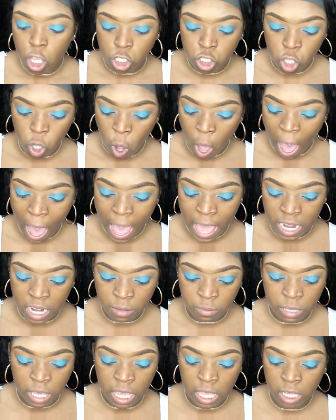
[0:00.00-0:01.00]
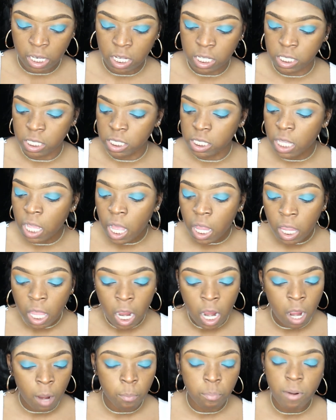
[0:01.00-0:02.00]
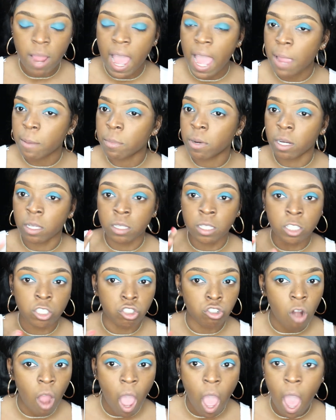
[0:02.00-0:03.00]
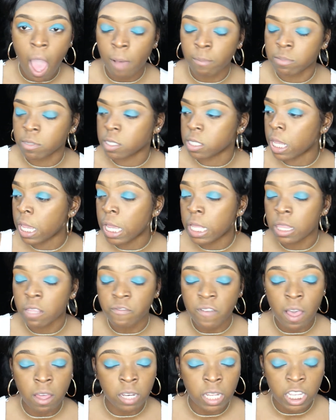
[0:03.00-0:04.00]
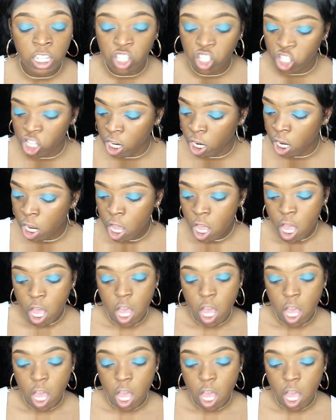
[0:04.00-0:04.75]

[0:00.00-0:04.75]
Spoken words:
So I ended up getting a concealer, a primer, the drops, and the foundation